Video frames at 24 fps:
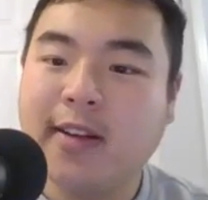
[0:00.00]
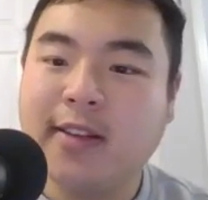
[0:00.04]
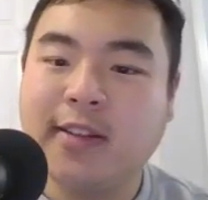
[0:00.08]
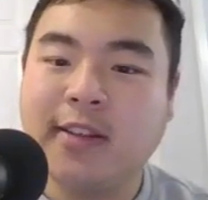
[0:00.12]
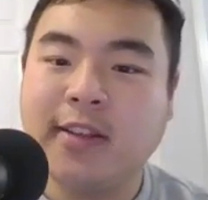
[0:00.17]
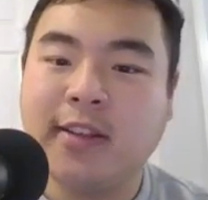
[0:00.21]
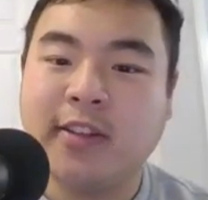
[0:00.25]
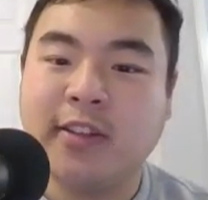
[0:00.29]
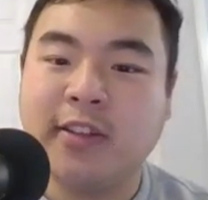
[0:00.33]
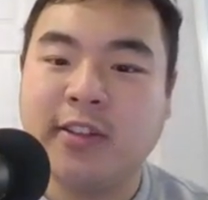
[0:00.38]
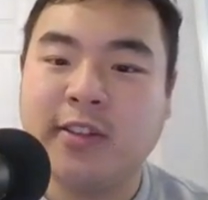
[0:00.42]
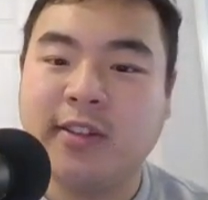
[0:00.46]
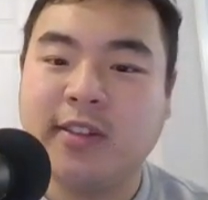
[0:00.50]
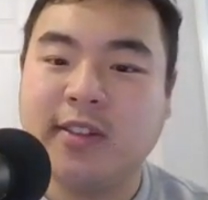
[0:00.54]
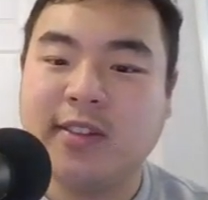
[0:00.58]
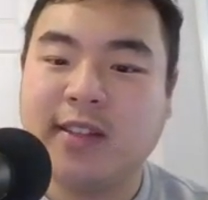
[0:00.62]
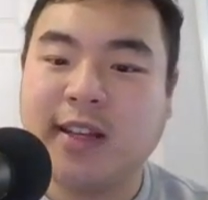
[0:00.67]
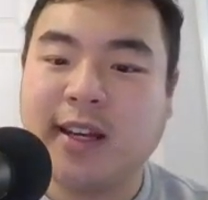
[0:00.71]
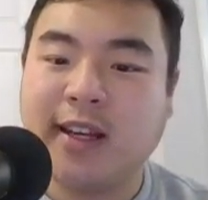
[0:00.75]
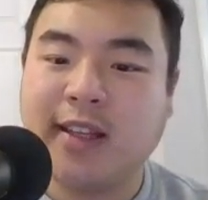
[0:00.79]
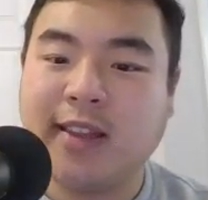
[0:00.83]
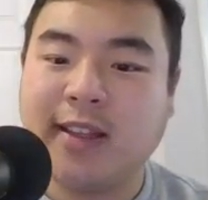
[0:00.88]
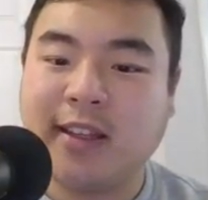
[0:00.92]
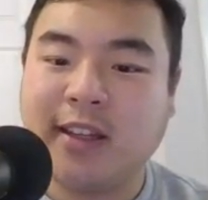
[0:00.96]
they could
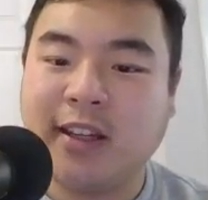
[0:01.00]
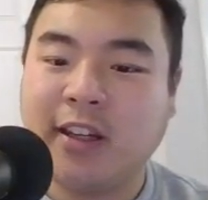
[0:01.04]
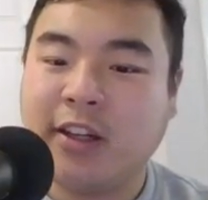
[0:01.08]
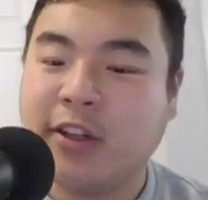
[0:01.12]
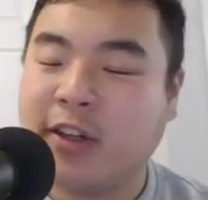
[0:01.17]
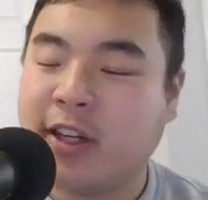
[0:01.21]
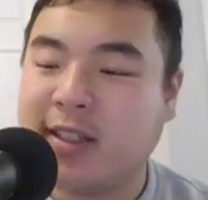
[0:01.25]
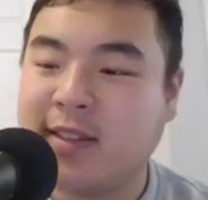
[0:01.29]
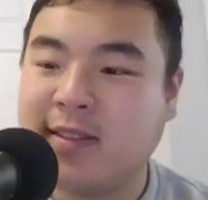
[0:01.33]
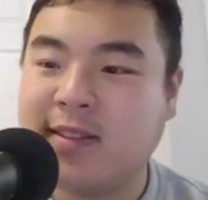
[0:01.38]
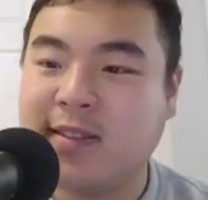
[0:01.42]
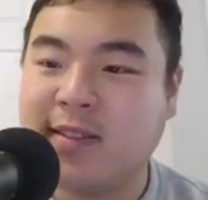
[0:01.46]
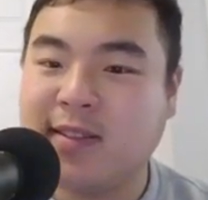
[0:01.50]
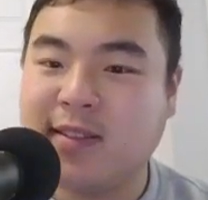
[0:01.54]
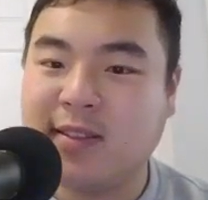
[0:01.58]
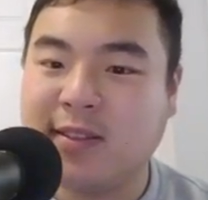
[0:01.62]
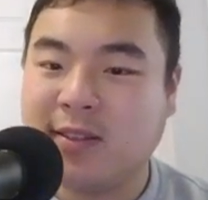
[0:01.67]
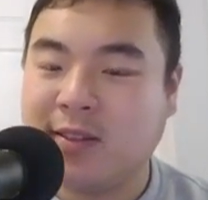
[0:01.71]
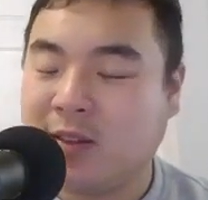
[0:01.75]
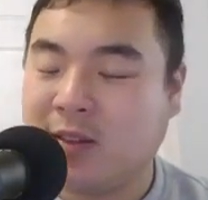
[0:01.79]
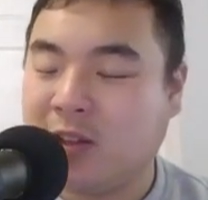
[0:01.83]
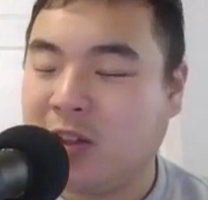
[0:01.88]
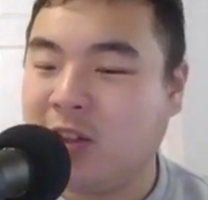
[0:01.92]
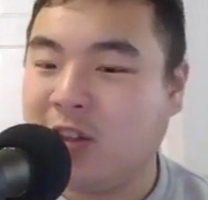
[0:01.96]
decide like, all right, since this
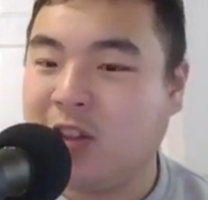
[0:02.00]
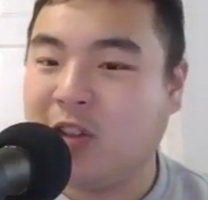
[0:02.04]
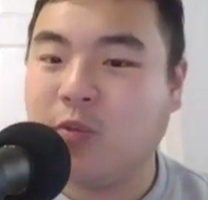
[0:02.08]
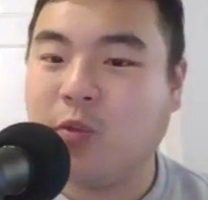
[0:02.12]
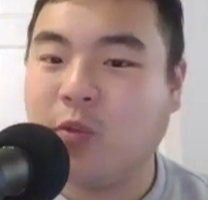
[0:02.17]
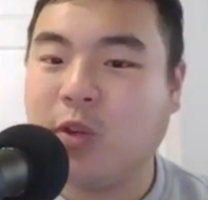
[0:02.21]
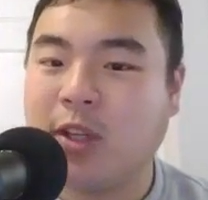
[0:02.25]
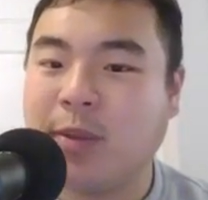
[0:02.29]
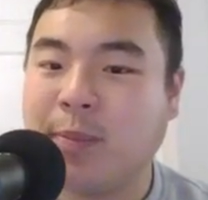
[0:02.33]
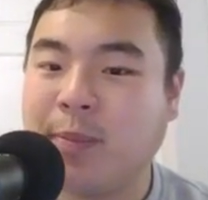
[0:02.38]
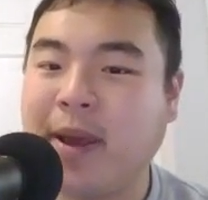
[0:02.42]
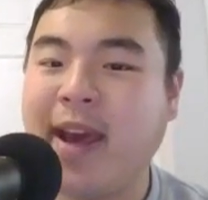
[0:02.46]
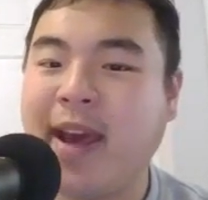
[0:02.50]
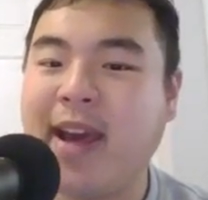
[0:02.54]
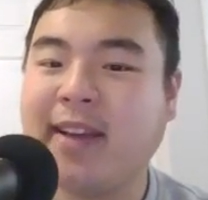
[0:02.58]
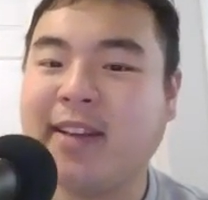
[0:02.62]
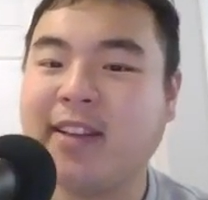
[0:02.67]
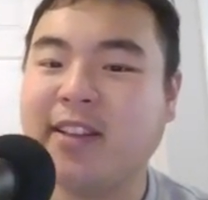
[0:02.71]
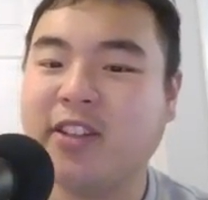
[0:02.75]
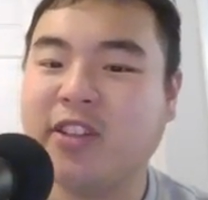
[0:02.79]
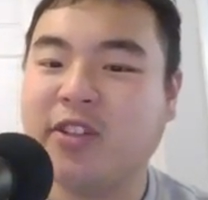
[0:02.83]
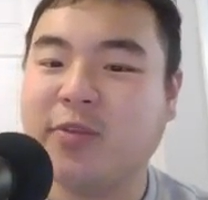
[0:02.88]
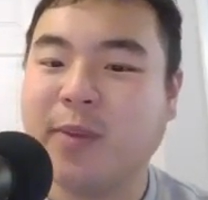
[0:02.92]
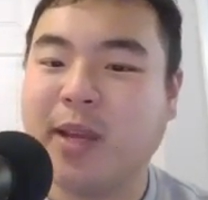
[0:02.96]
is an all-in-one
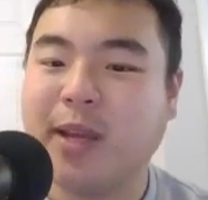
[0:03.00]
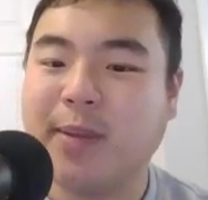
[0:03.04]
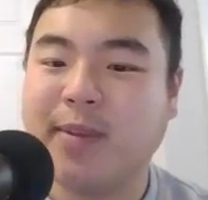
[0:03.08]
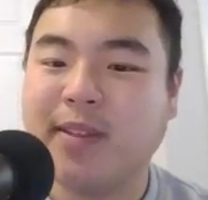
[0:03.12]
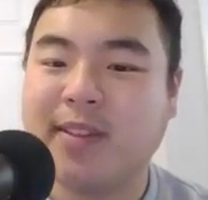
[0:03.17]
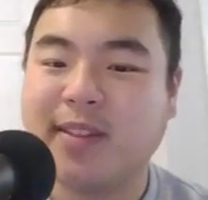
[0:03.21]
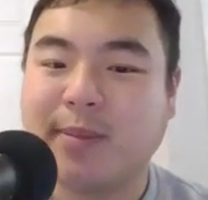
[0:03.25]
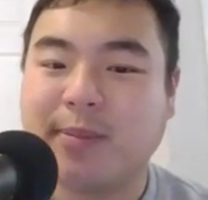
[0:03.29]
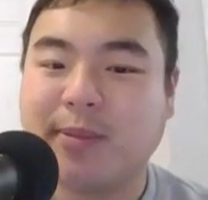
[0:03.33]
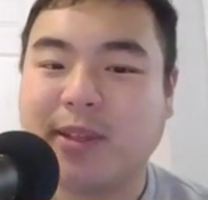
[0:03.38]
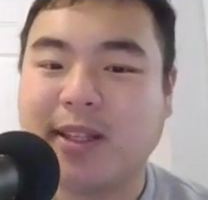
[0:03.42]
package, maybe something